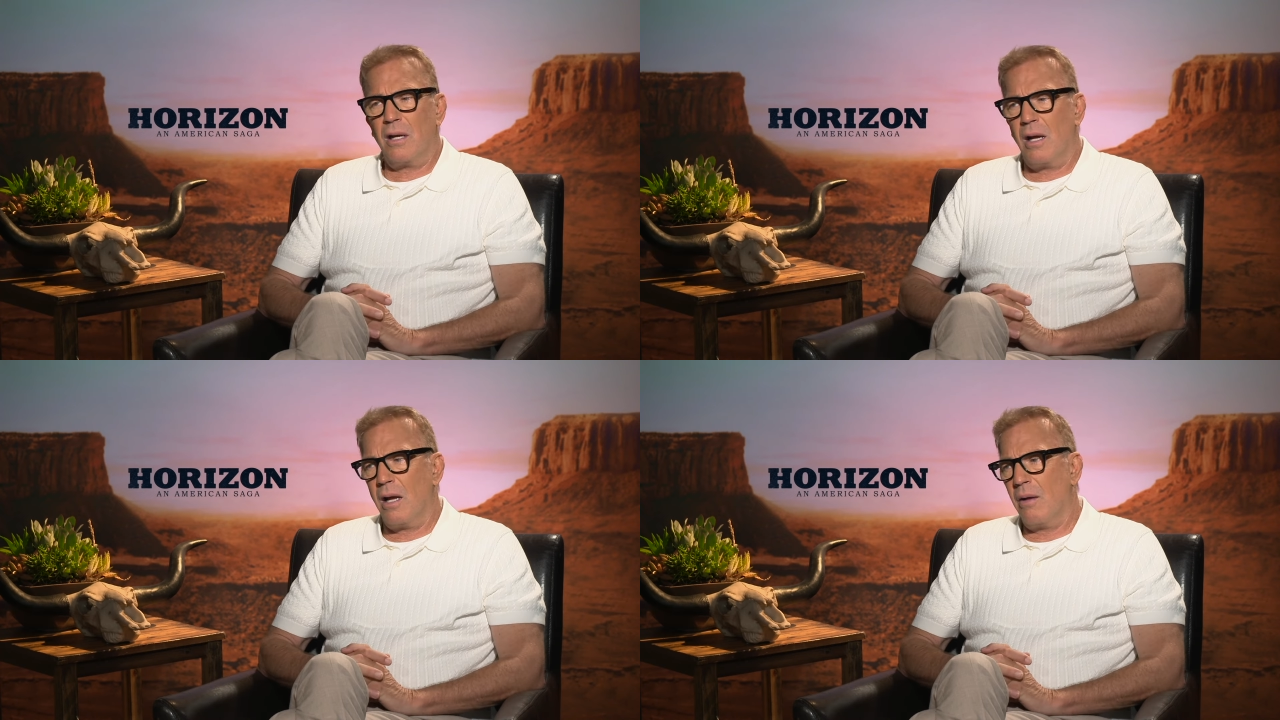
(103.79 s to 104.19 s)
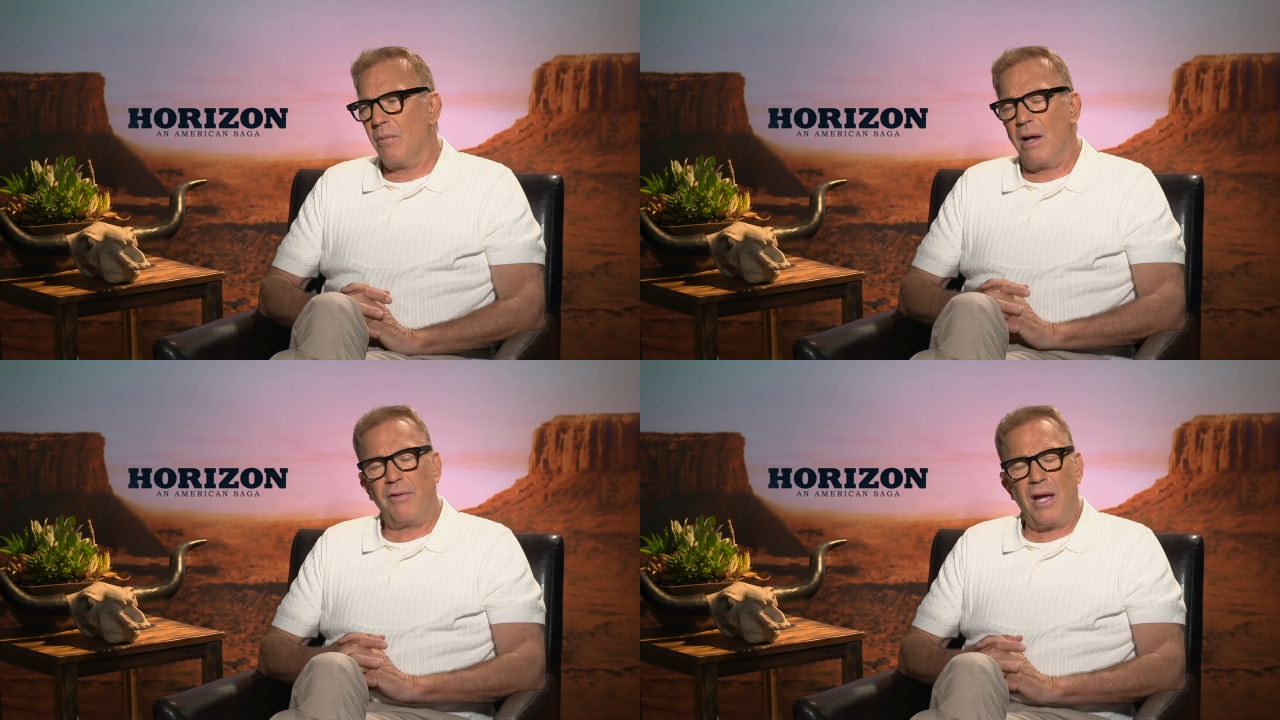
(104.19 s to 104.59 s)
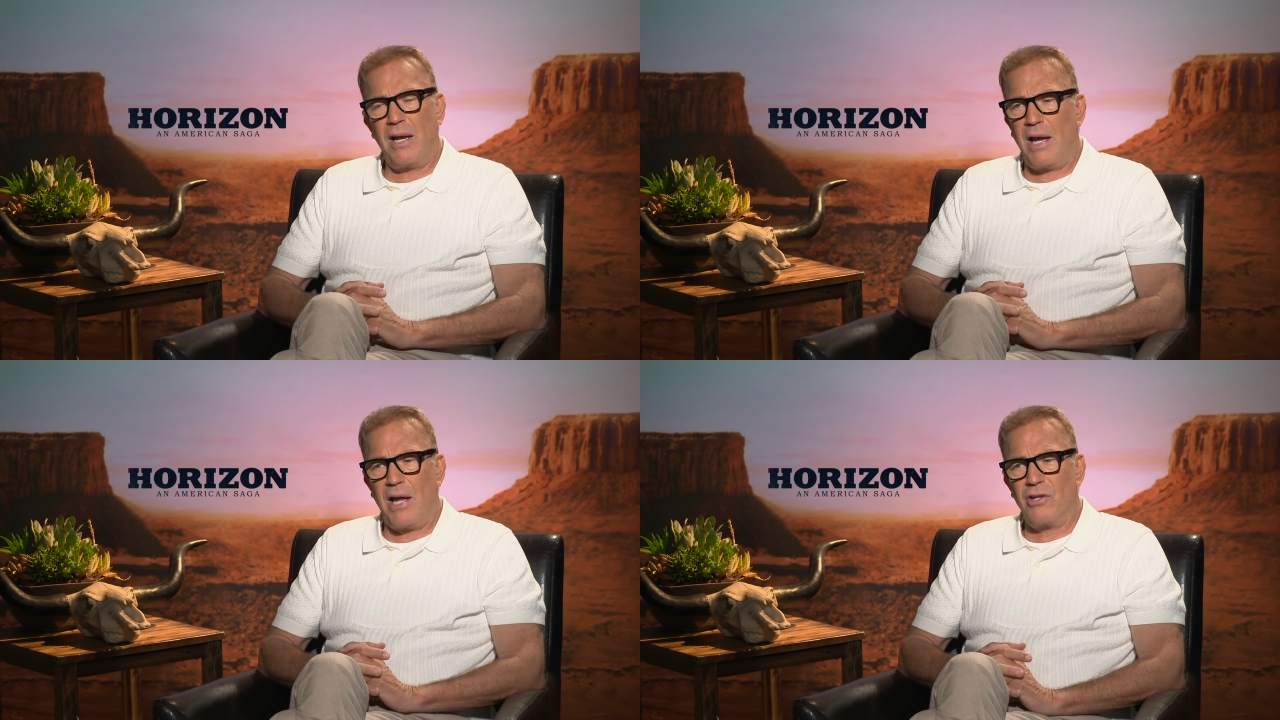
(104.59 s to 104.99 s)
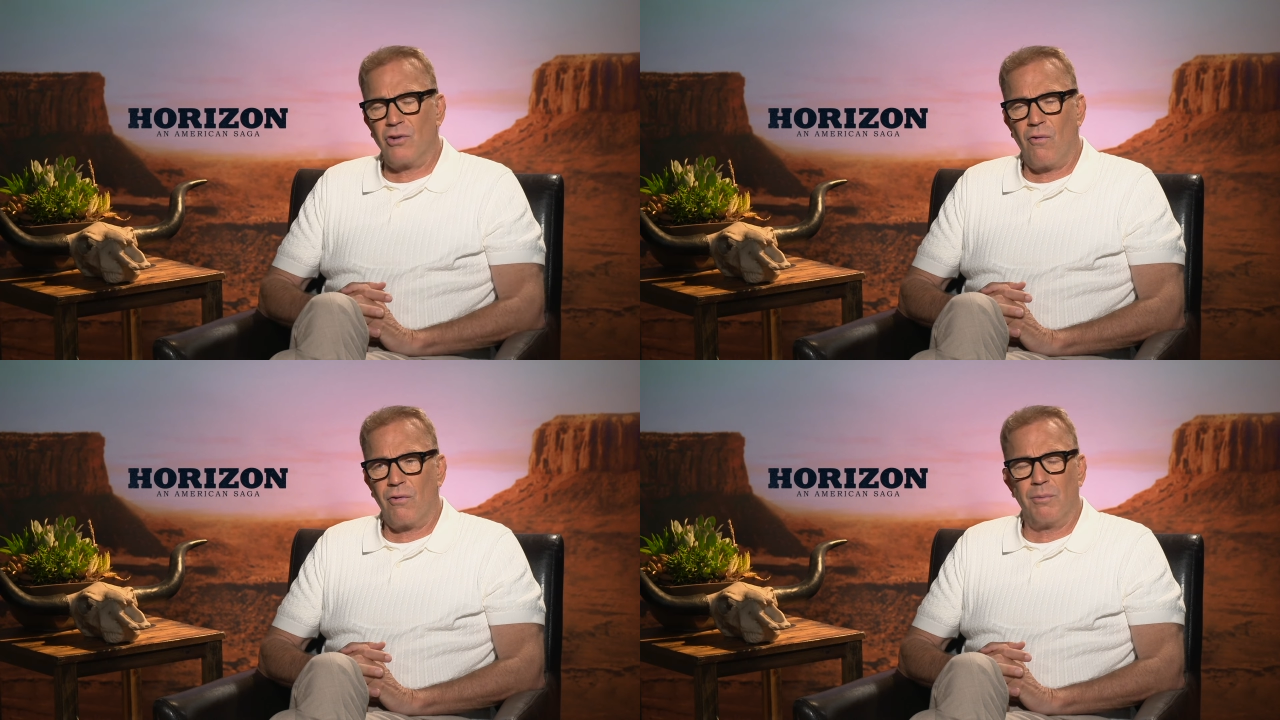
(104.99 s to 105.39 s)
I've had hands
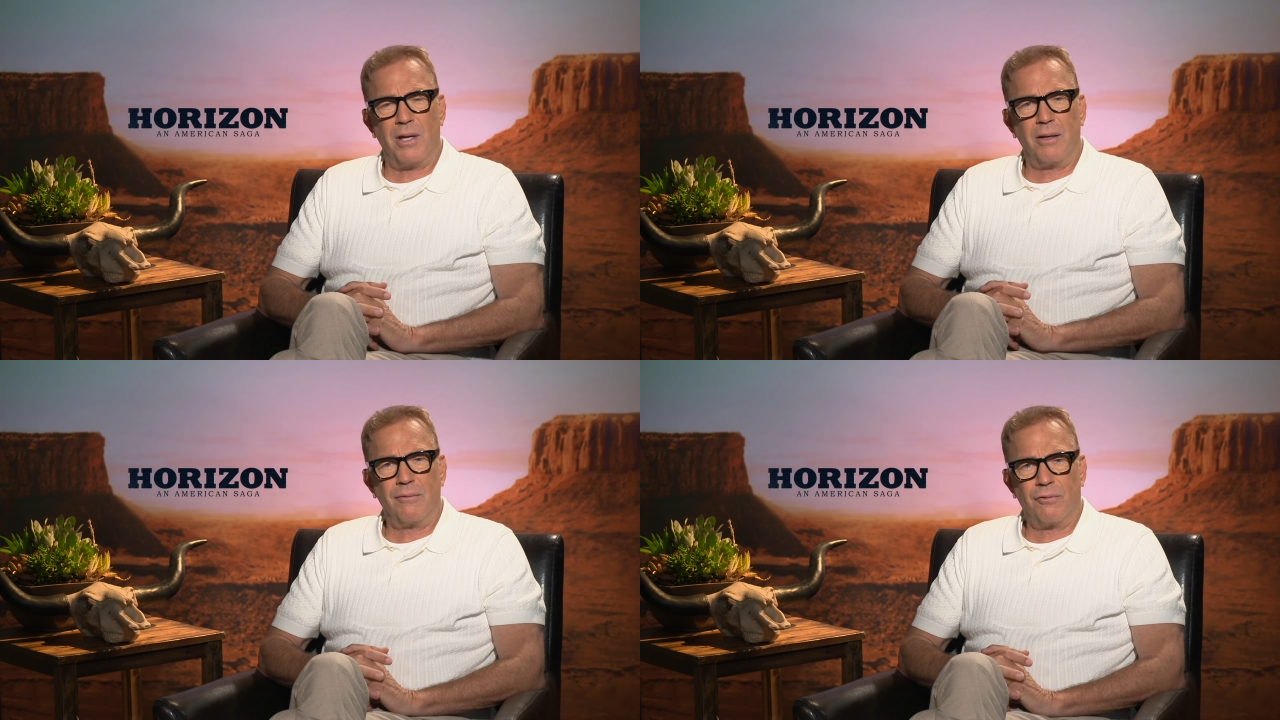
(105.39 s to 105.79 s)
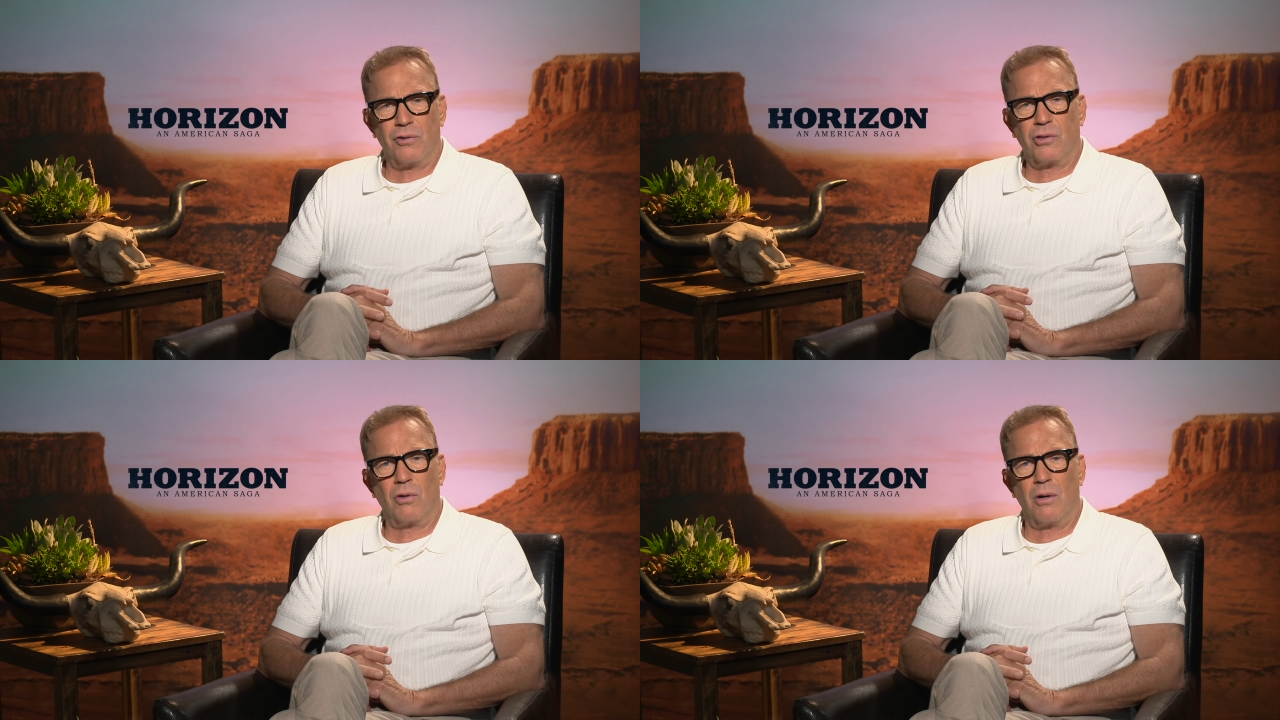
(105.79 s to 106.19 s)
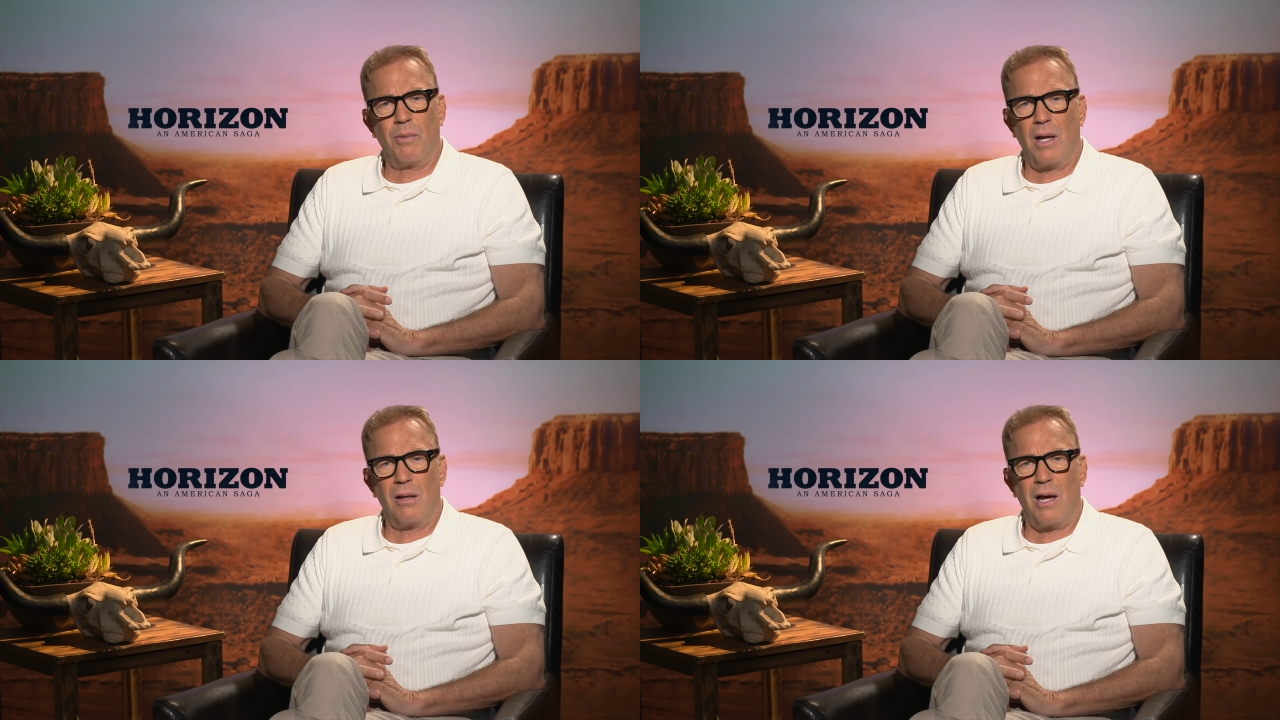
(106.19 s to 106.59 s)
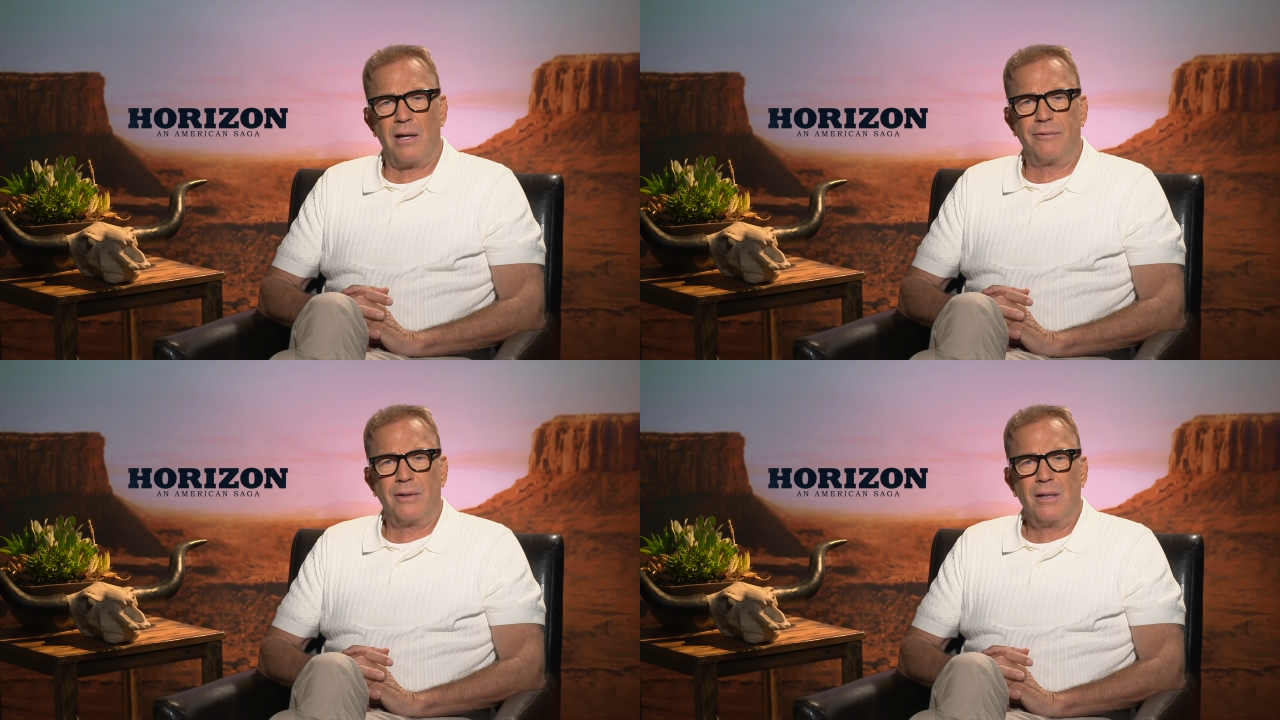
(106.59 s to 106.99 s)
over me for sure in my
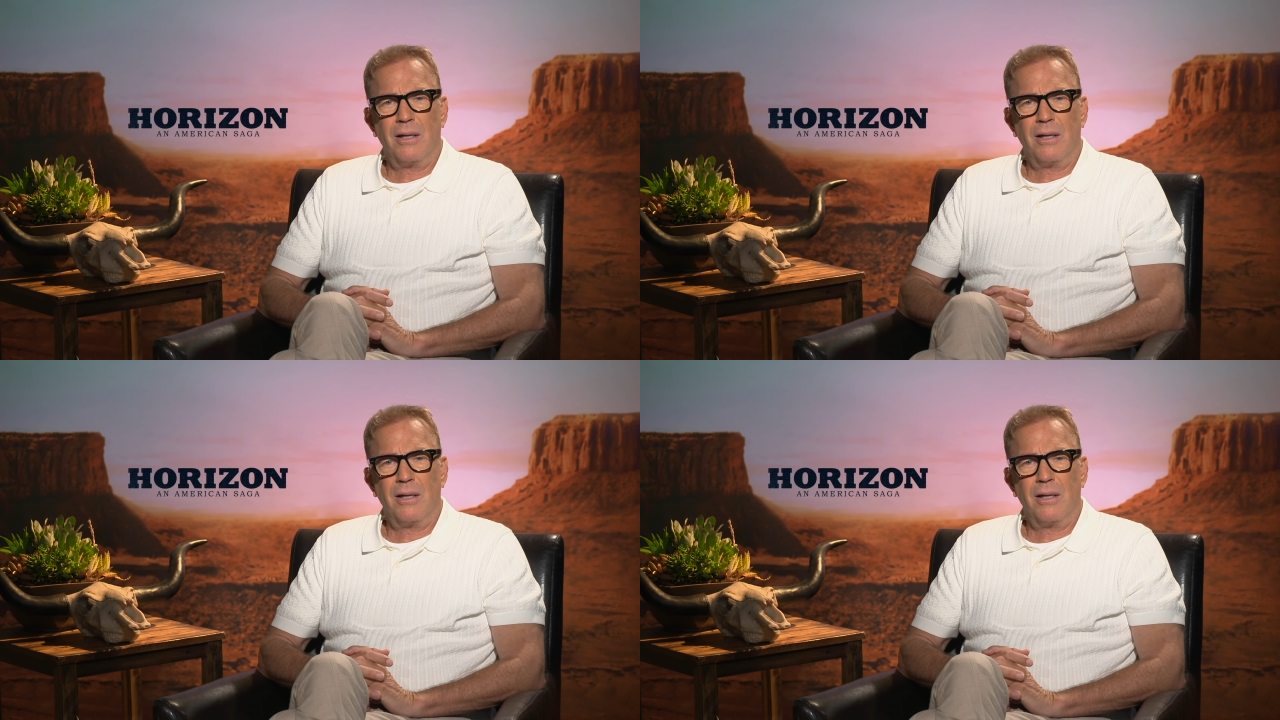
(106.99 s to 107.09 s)
life,